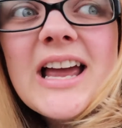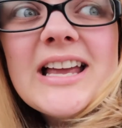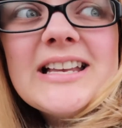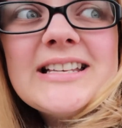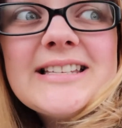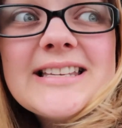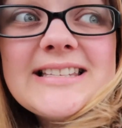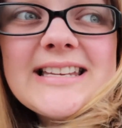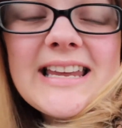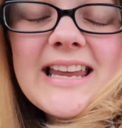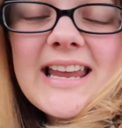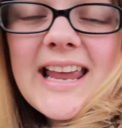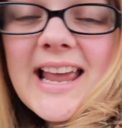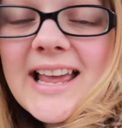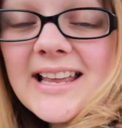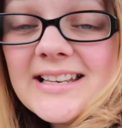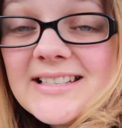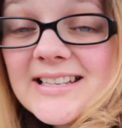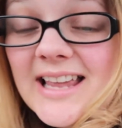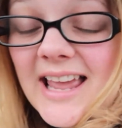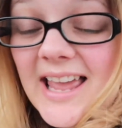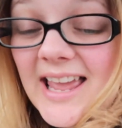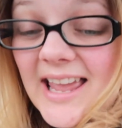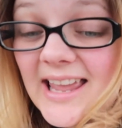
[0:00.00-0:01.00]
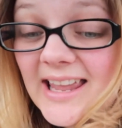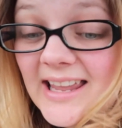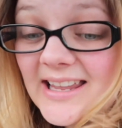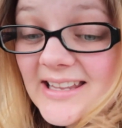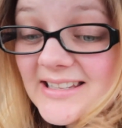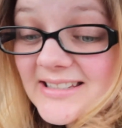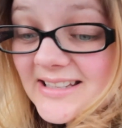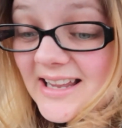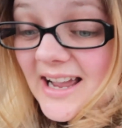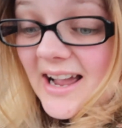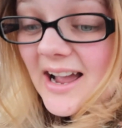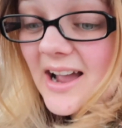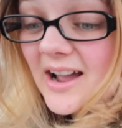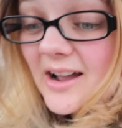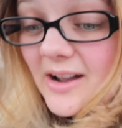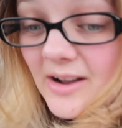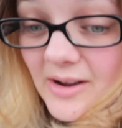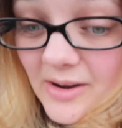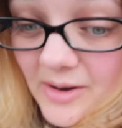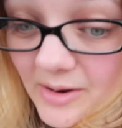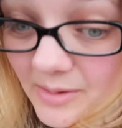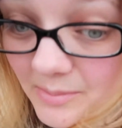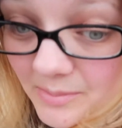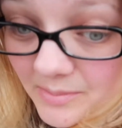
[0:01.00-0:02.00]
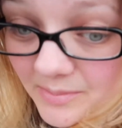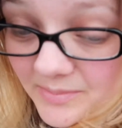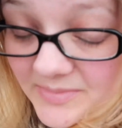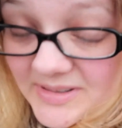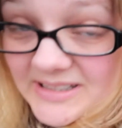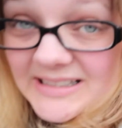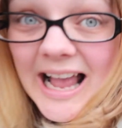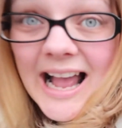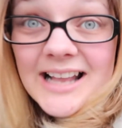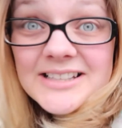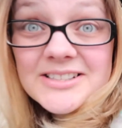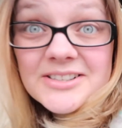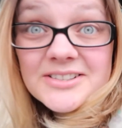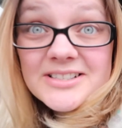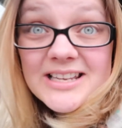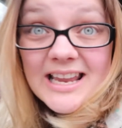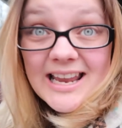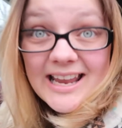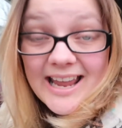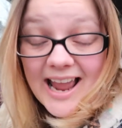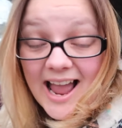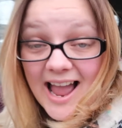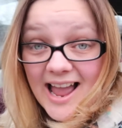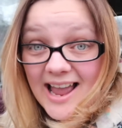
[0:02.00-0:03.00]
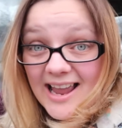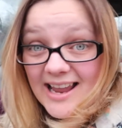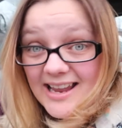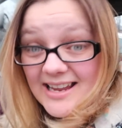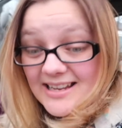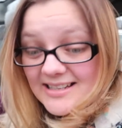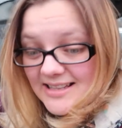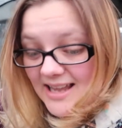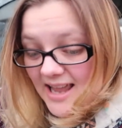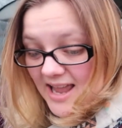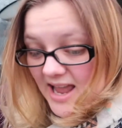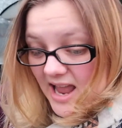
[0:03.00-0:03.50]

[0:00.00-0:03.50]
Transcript: Today it is Saturday, guys.